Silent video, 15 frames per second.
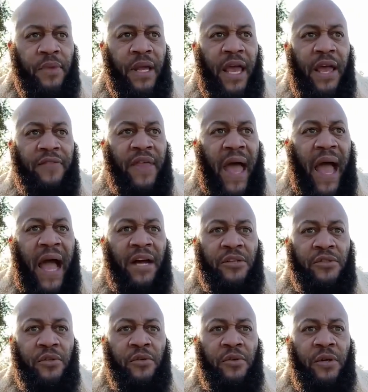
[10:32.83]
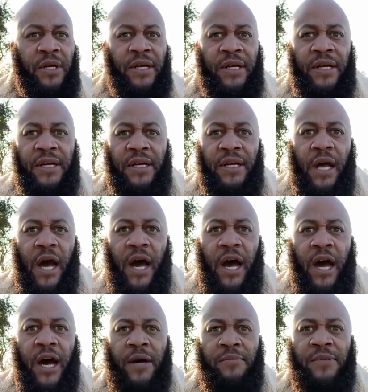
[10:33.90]
in the actual
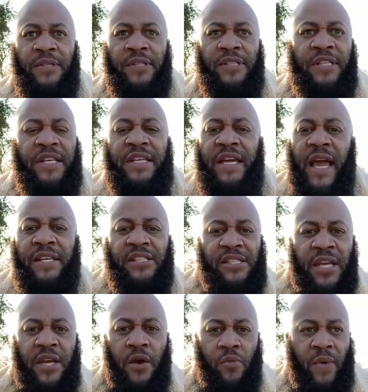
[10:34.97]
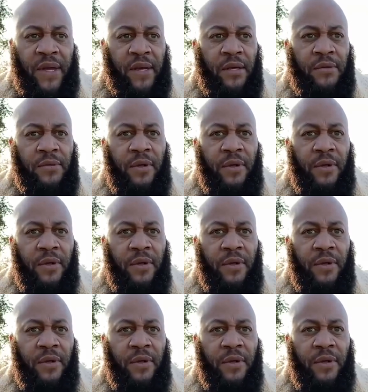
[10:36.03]
THC arena,